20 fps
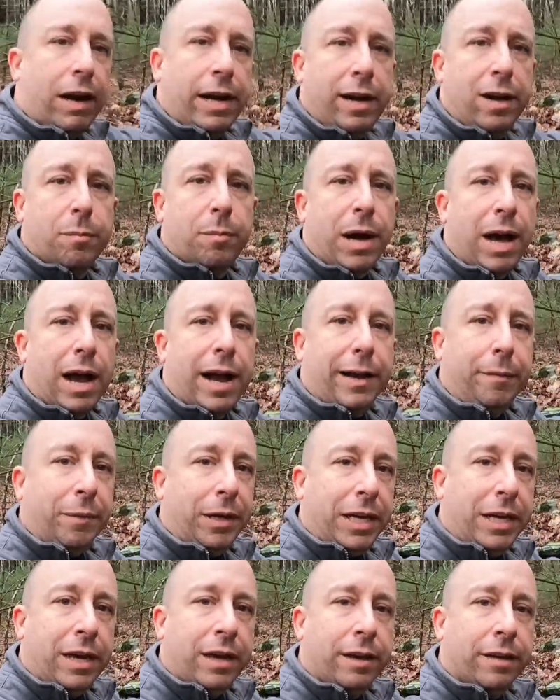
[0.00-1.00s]
right here behind
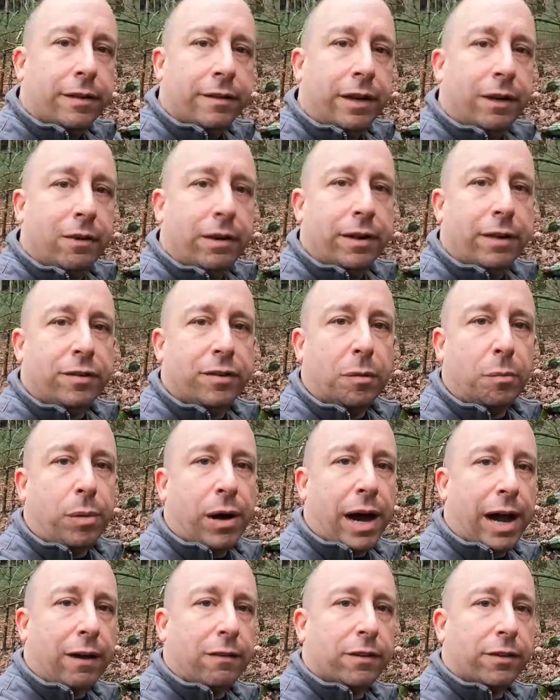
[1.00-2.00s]
me, there is a
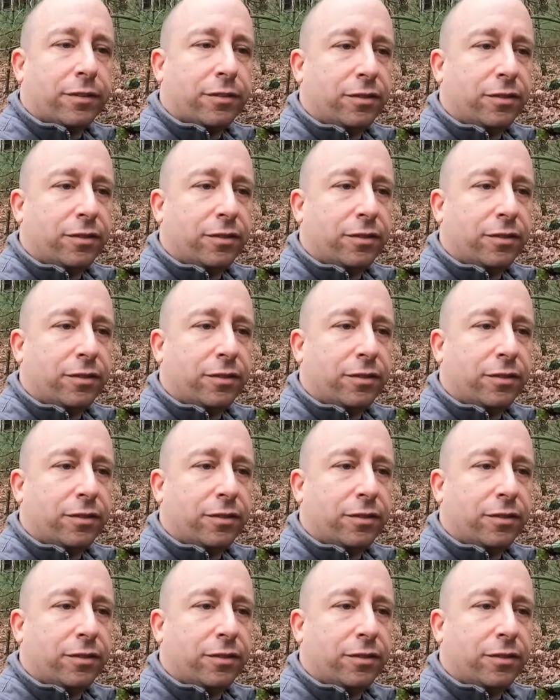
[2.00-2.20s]
pile of